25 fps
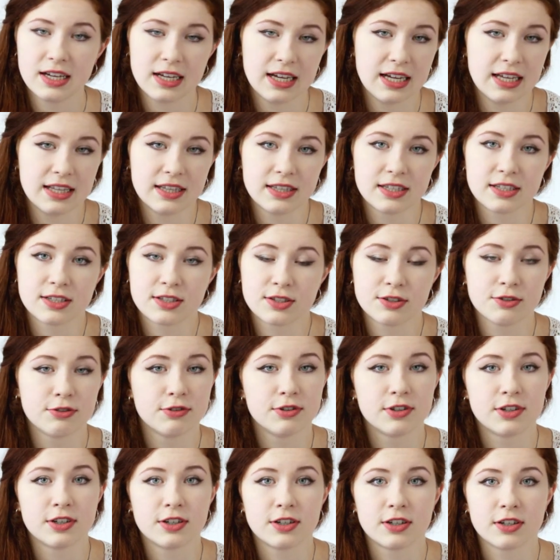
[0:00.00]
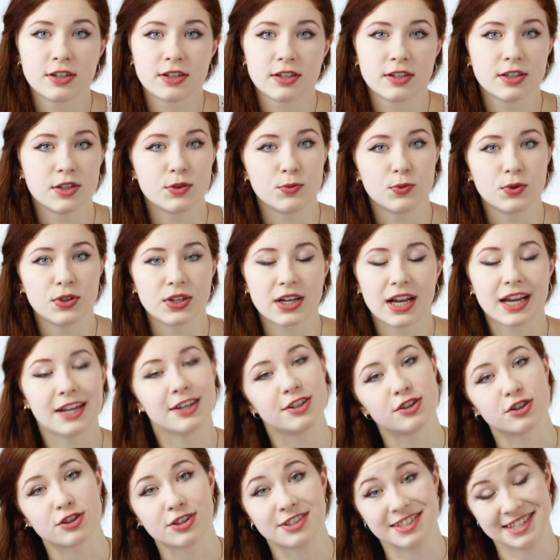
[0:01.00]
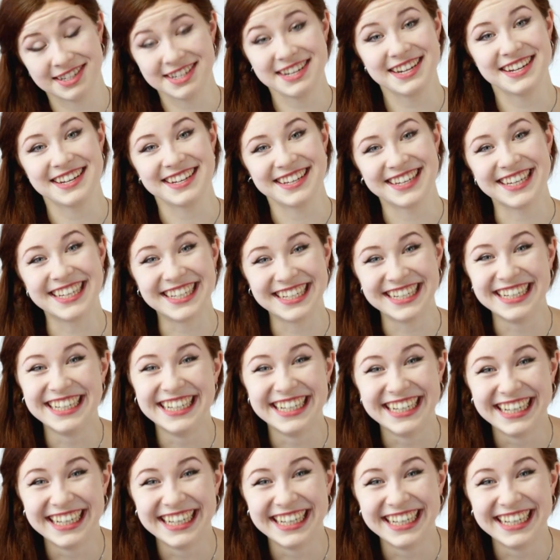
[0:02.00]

and the sooner you will get your CD.